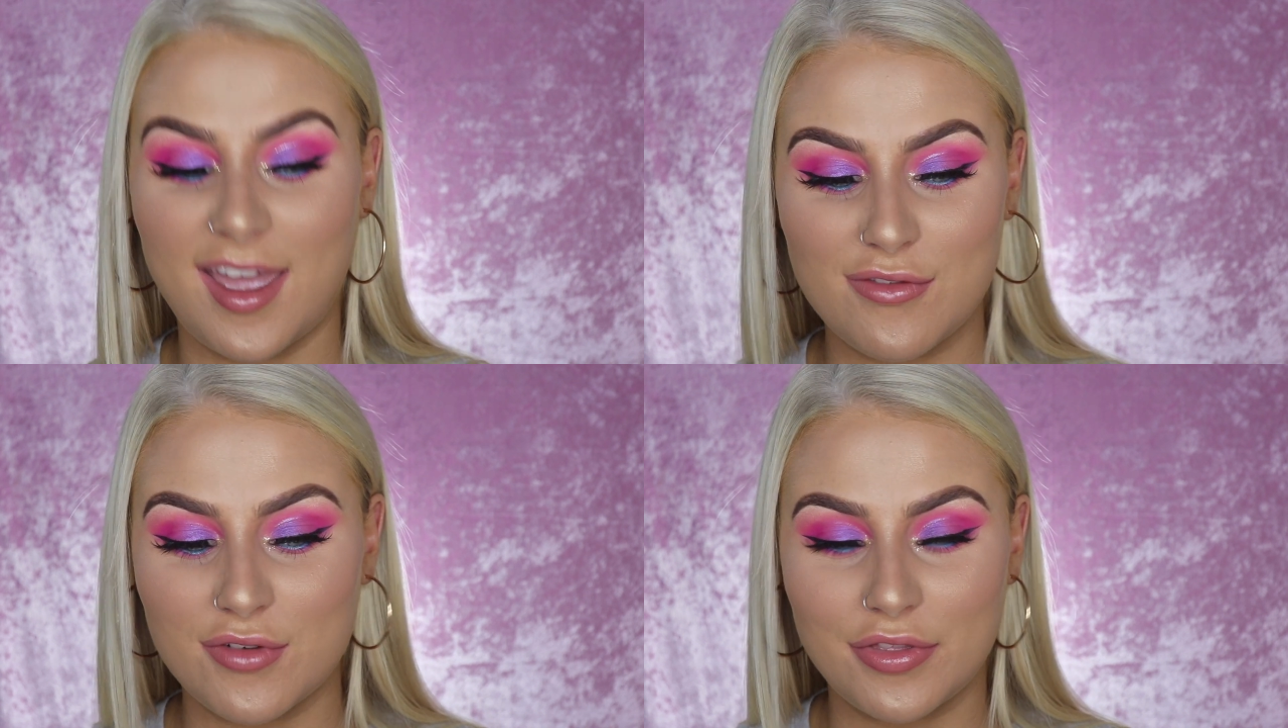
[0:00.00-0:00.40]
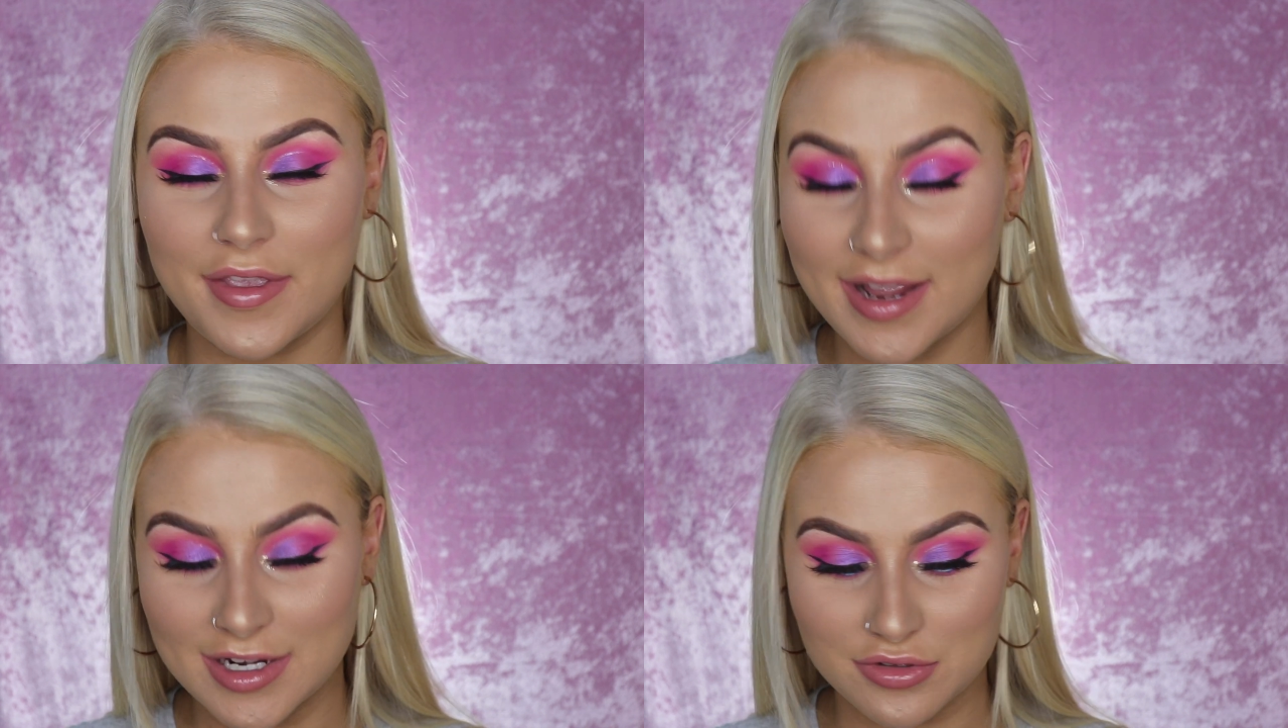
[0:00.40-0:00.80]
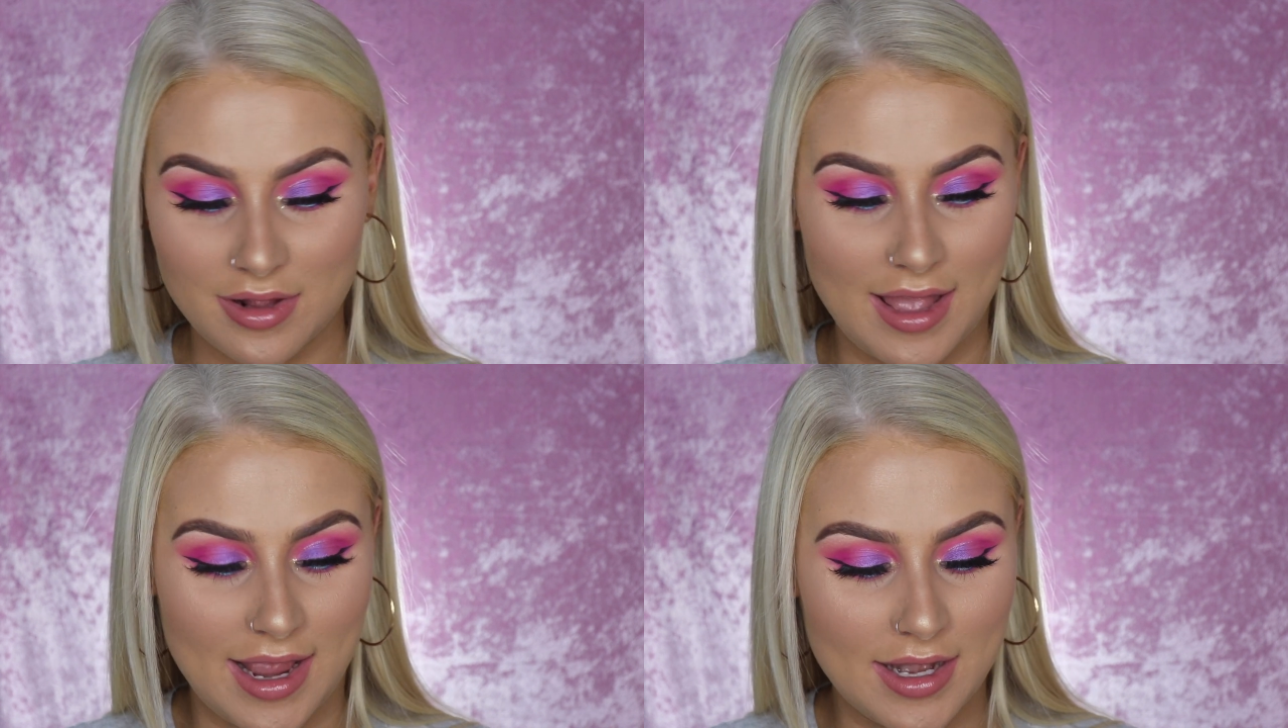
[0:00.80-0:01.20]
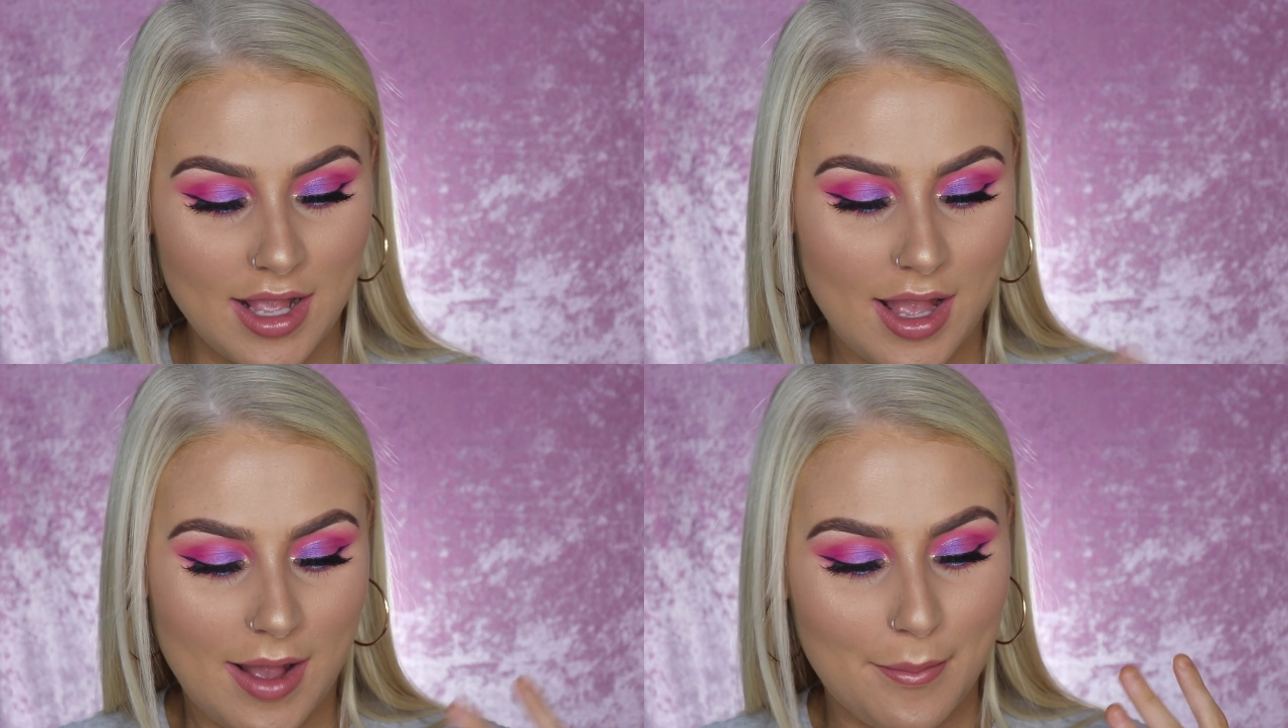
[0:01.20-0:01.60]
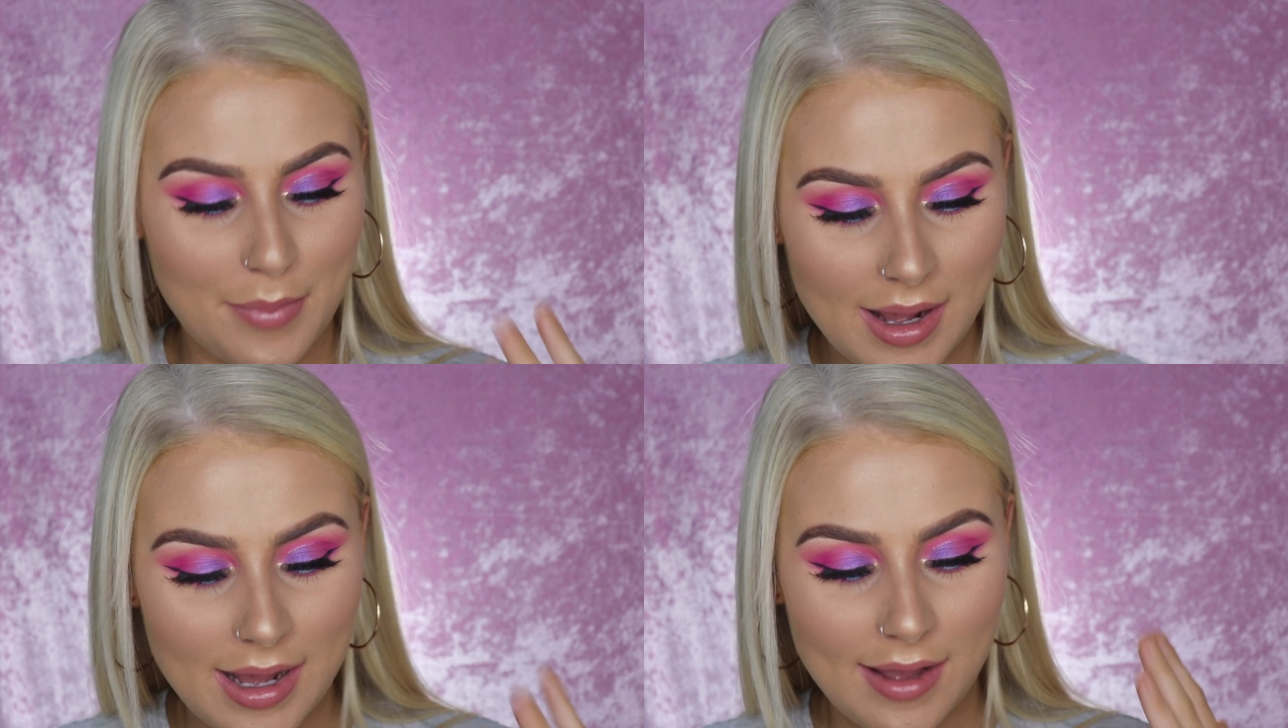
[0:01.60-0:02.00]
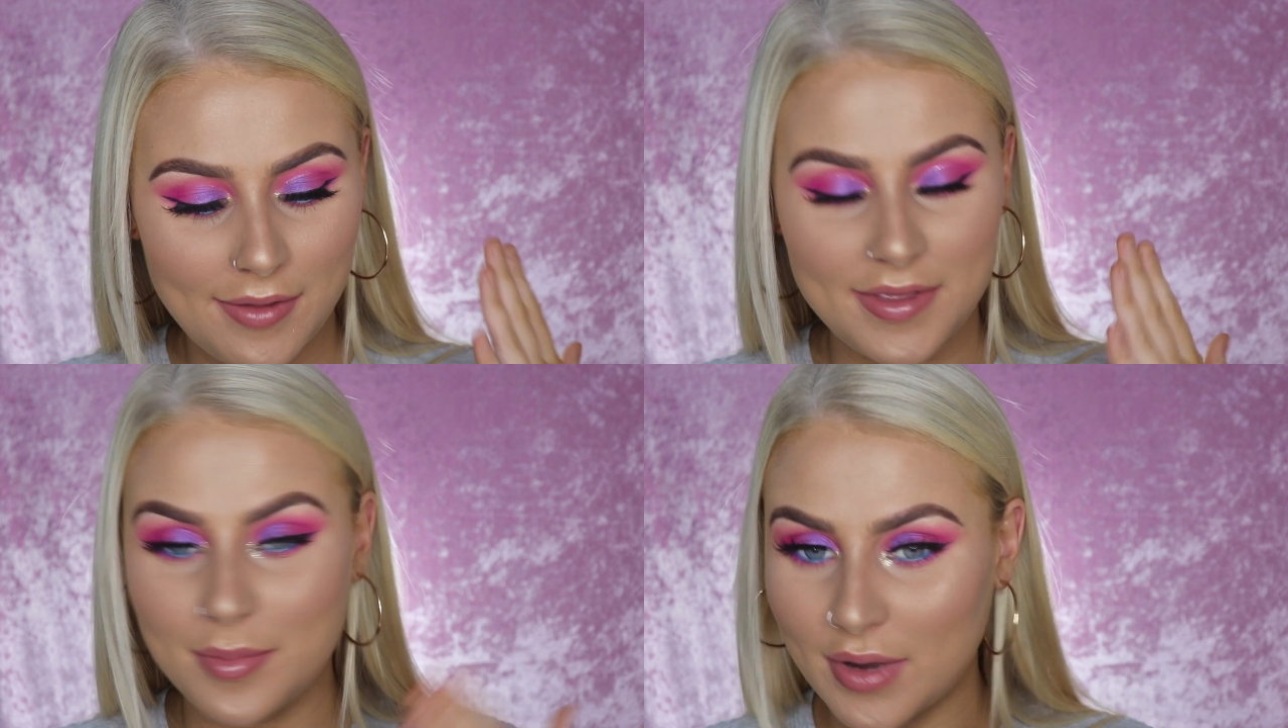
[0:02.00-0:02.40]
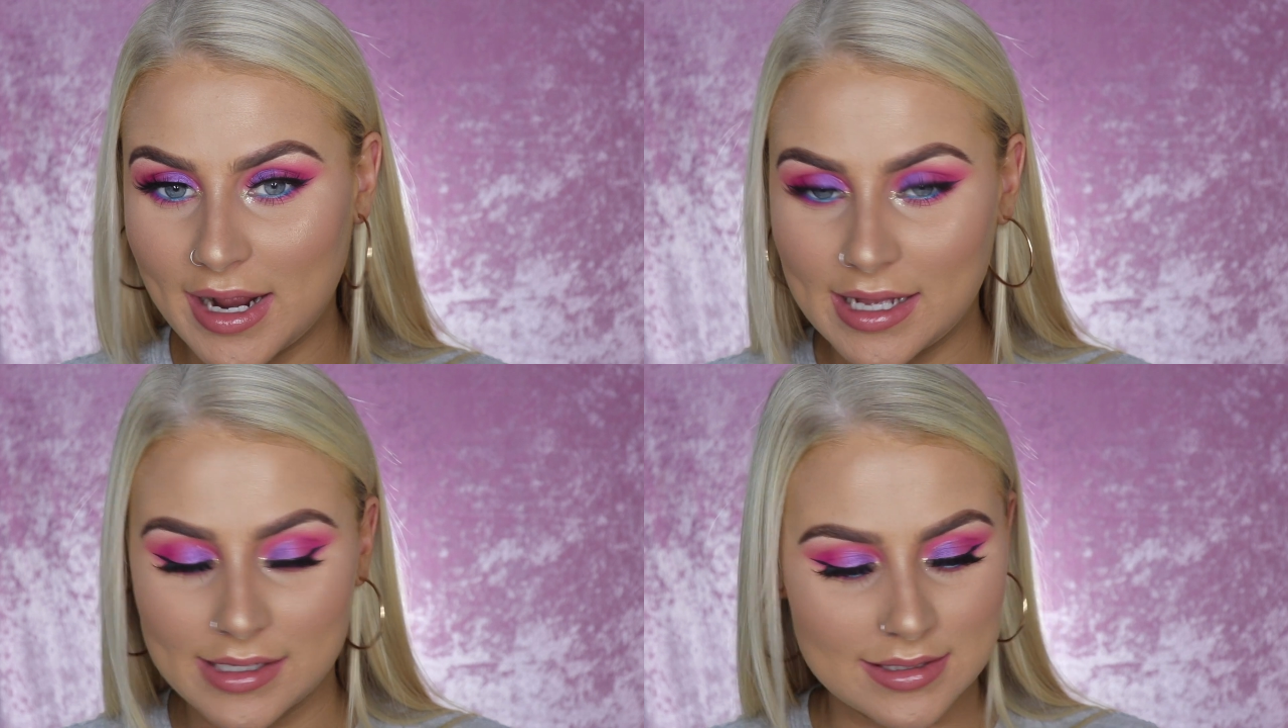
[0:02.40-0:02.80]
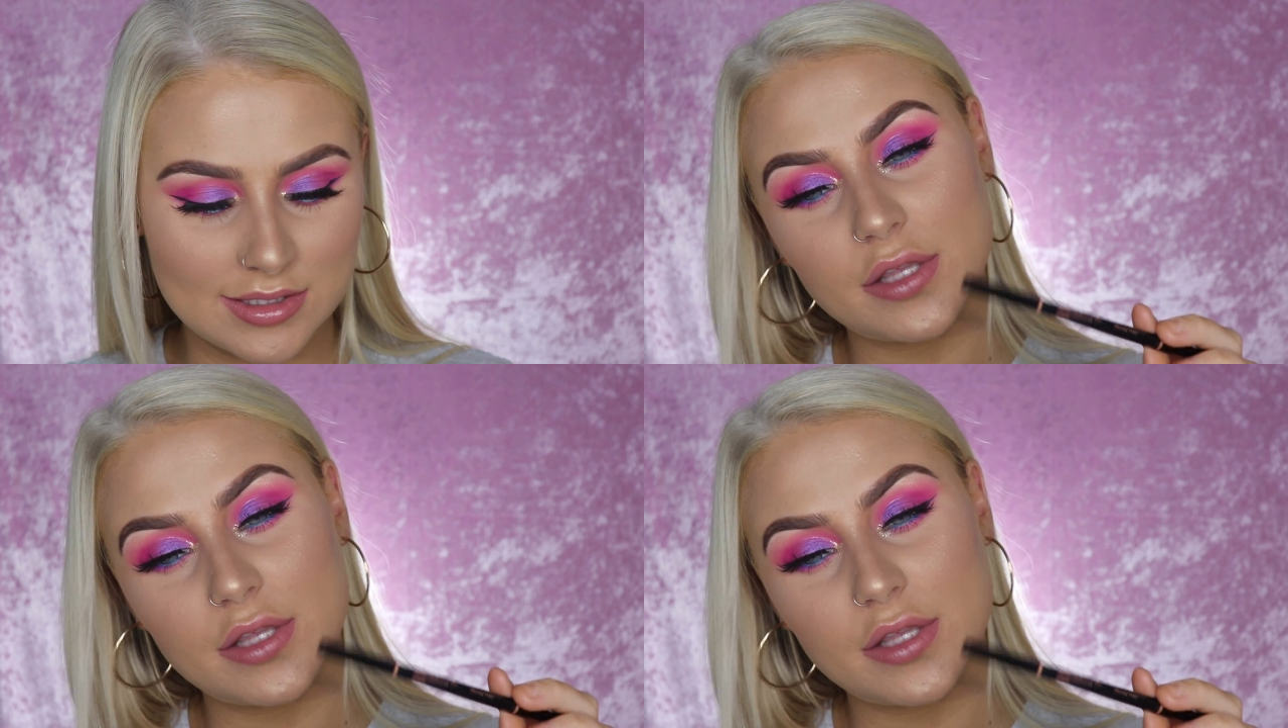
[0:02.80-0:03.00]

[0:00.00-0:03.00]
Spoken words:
everything I tried, bar the brows.